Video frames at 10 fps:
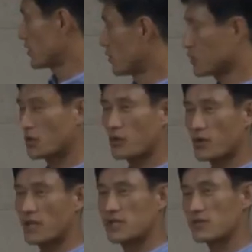the
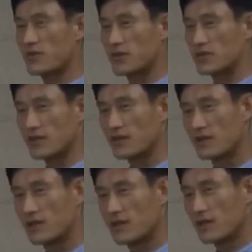autocorrelation function.
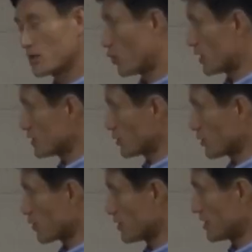What is
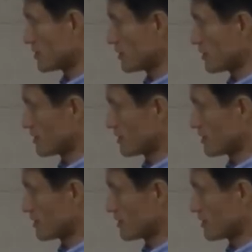autocorrelation?